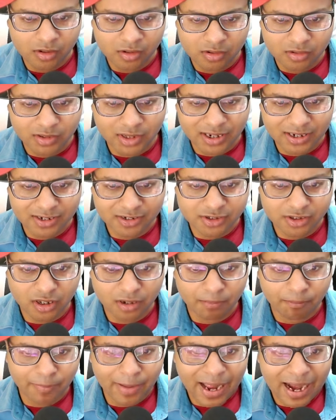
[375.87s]
That is
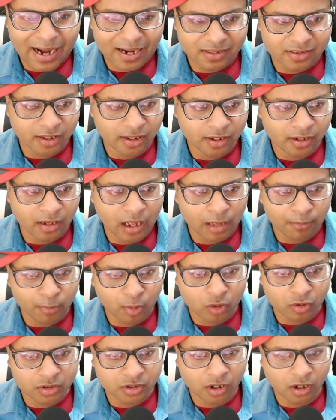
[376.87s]
the bad thing
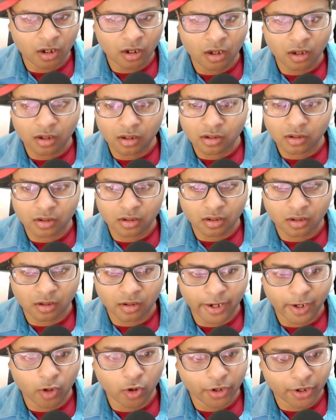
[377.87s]
about the
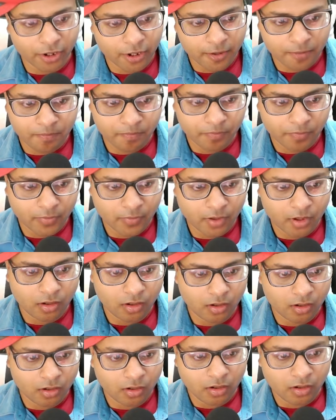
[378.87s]
Gregory.
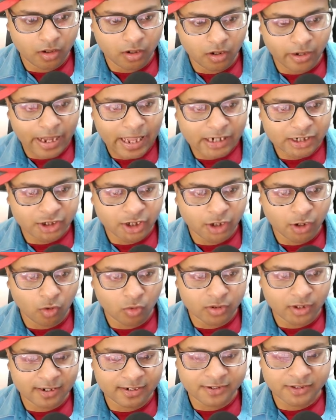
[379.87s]
Next hero,
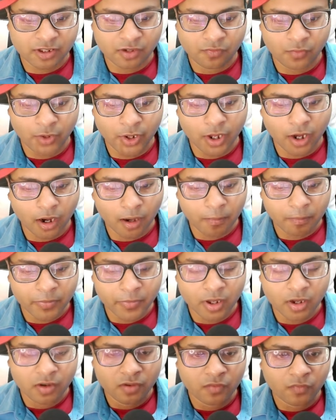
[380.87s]
that is the Freya.
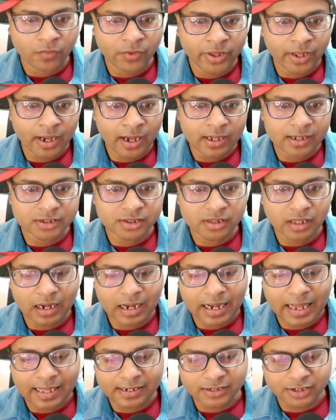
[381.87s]
Freya is the
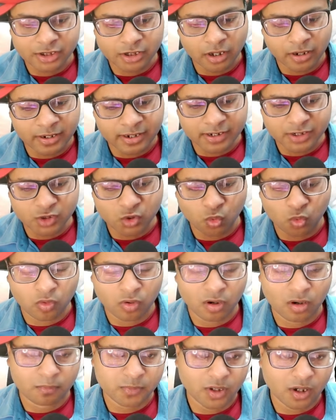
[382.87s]
Lancer. It is
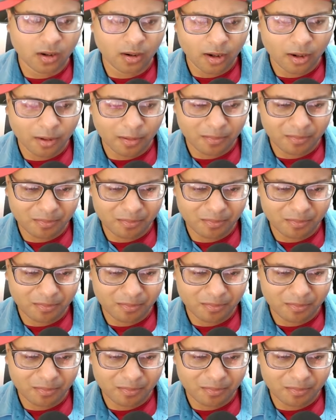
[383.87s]
one of the